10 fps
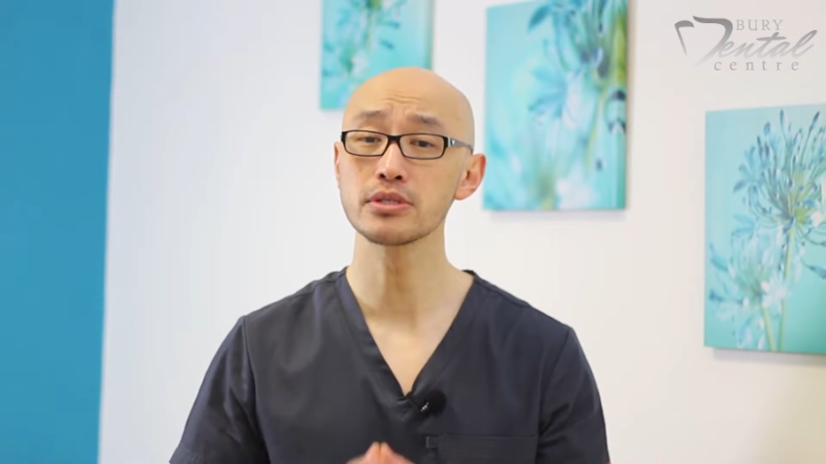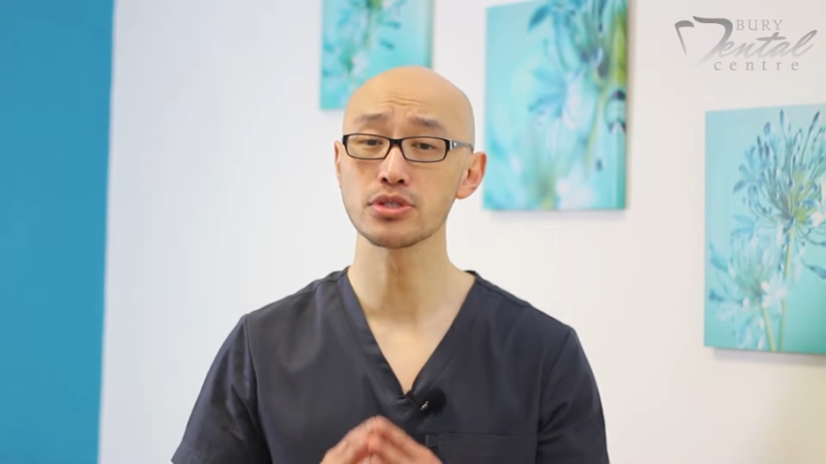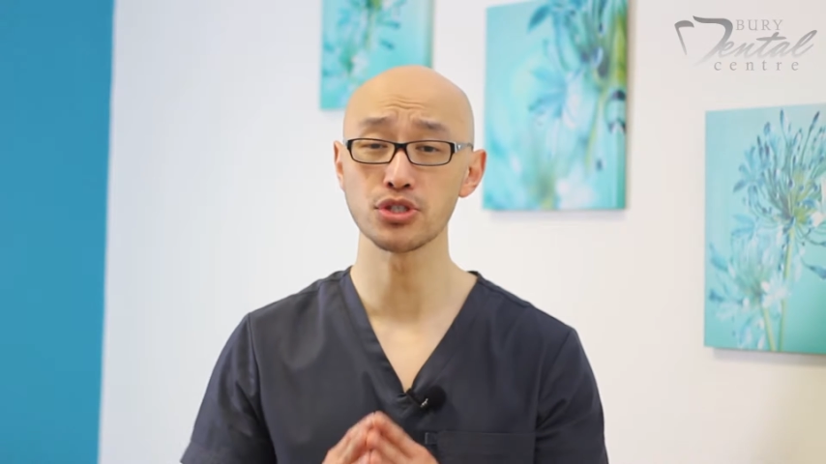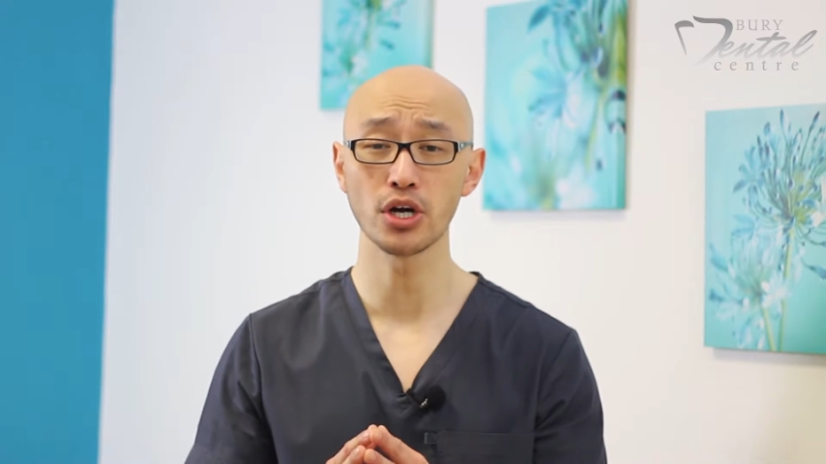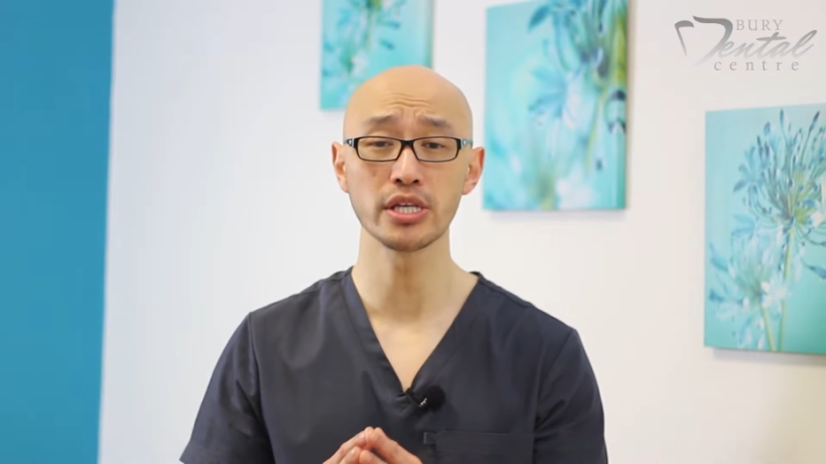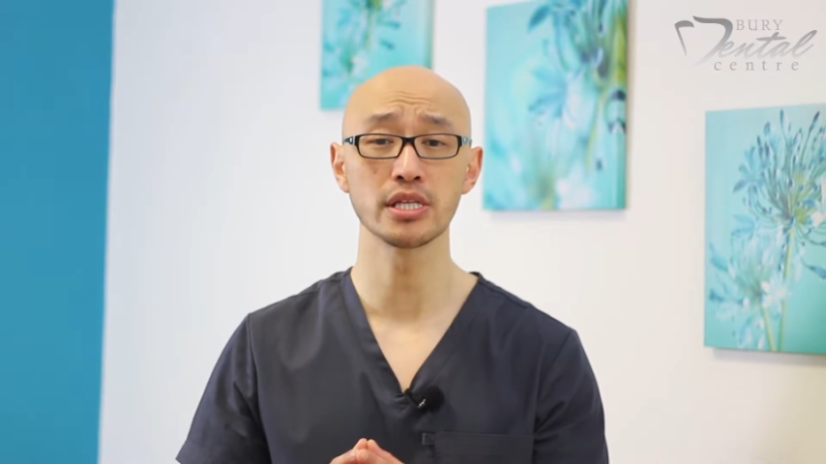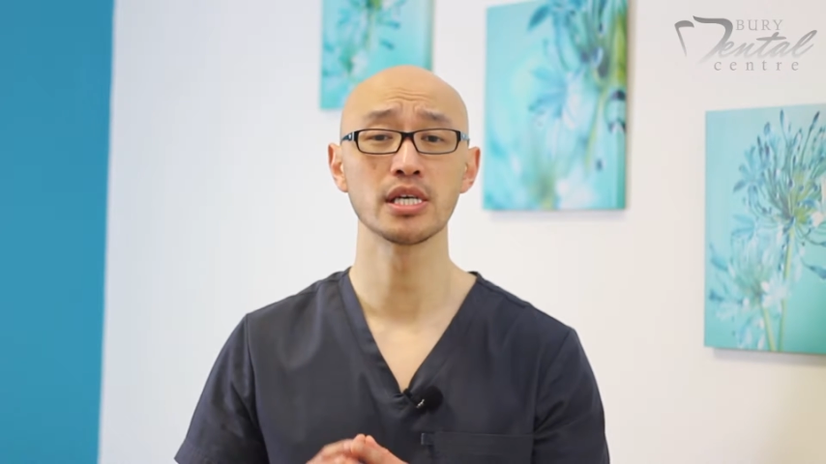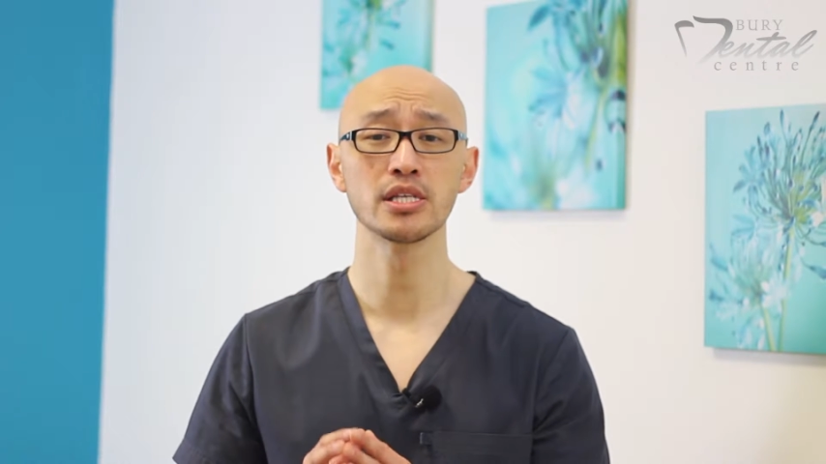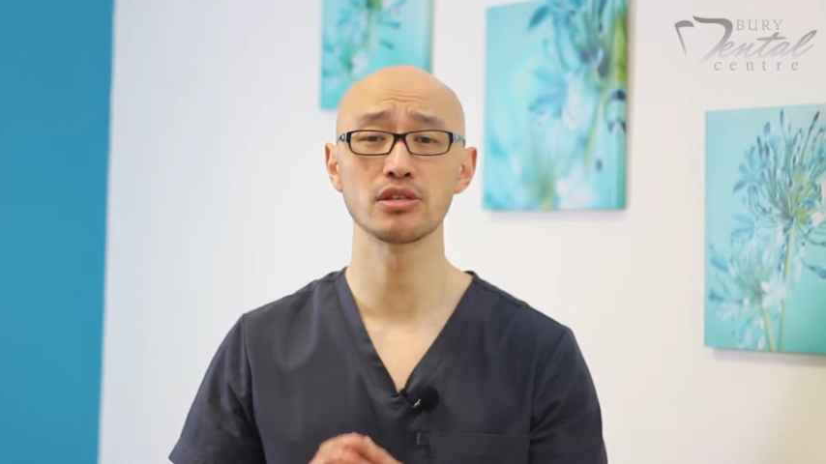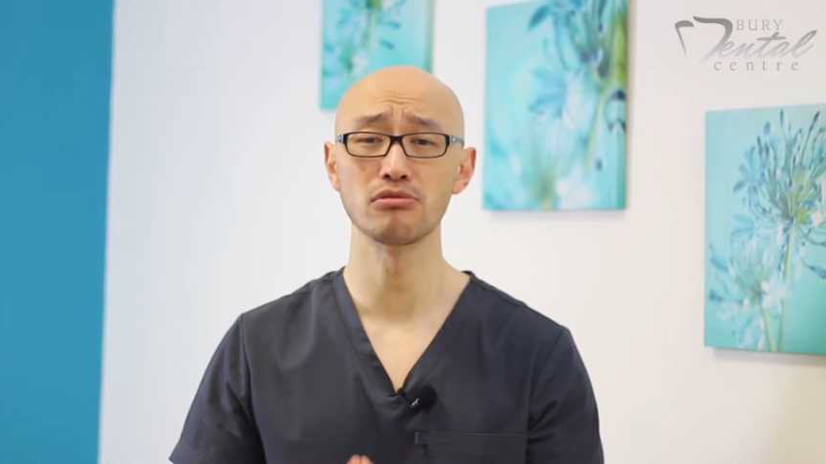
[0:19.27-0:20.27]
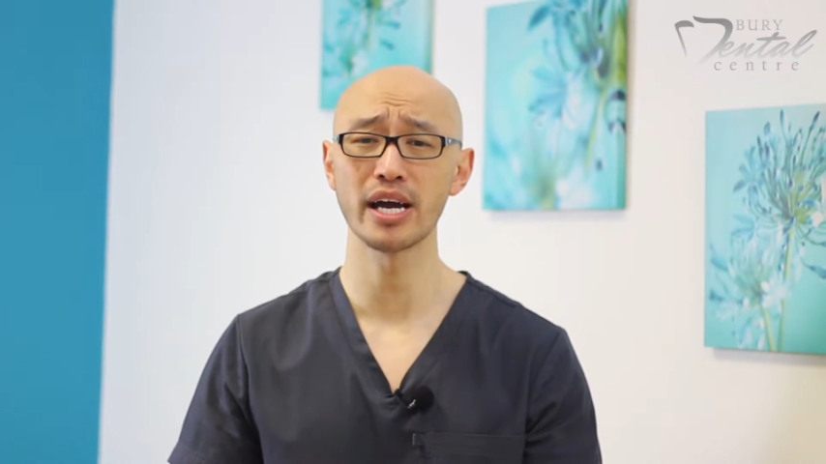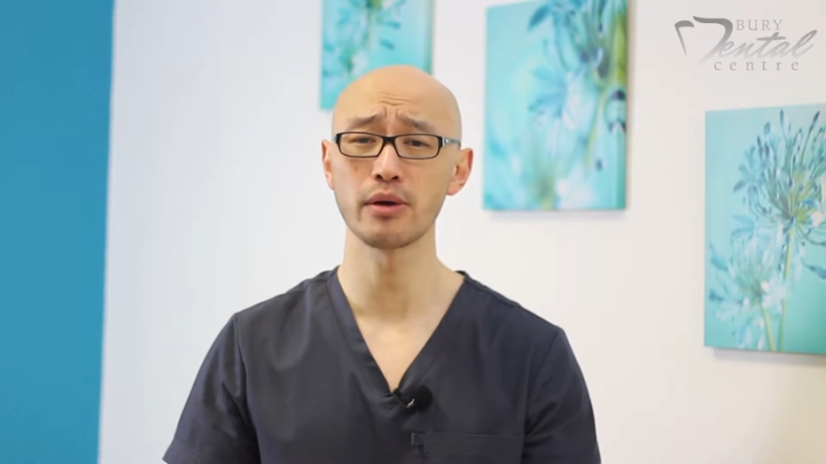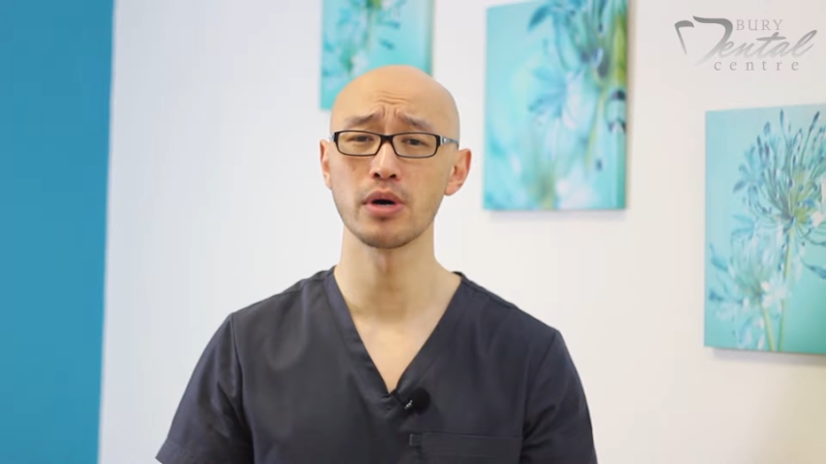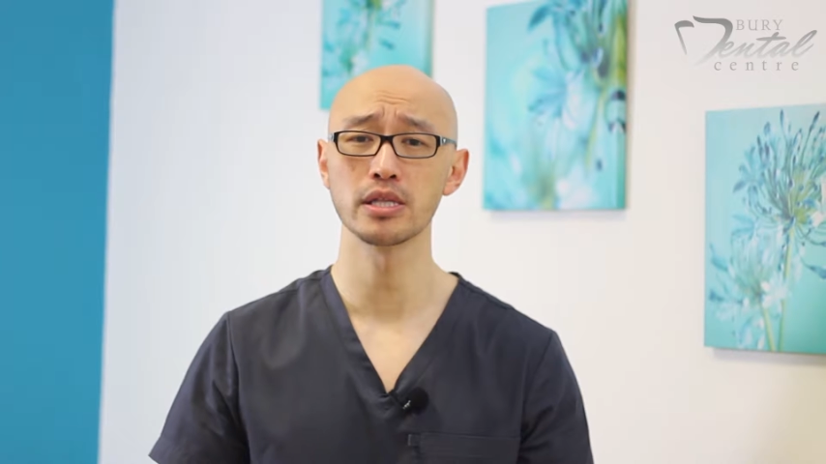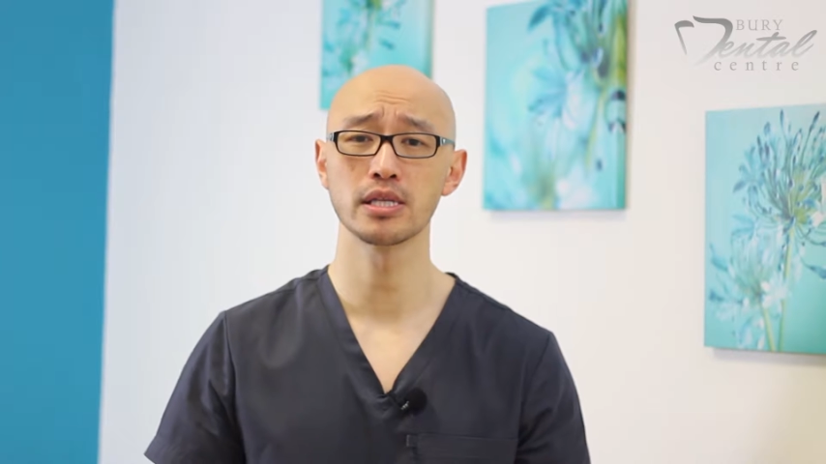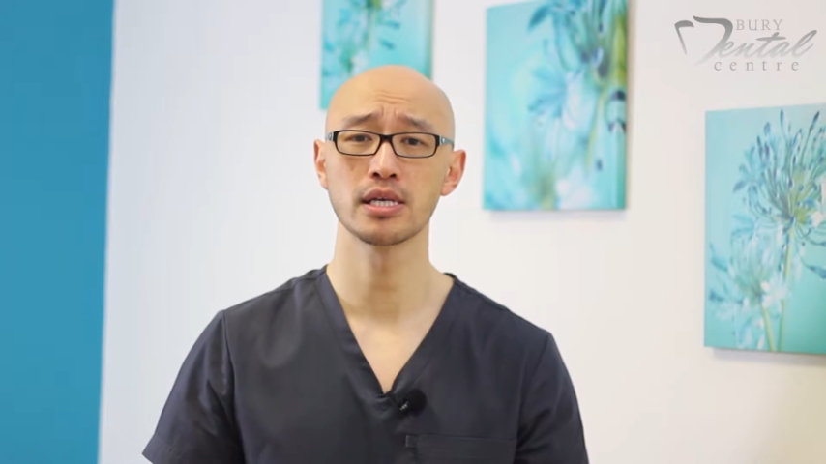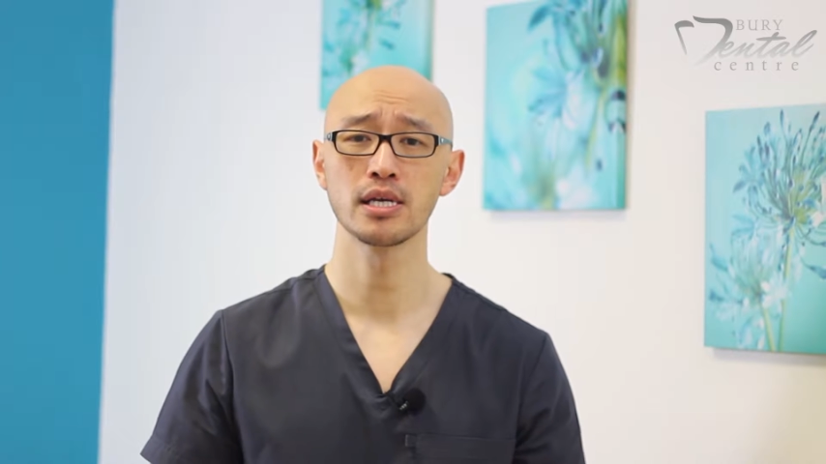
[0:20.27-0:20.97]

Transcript: join the right one.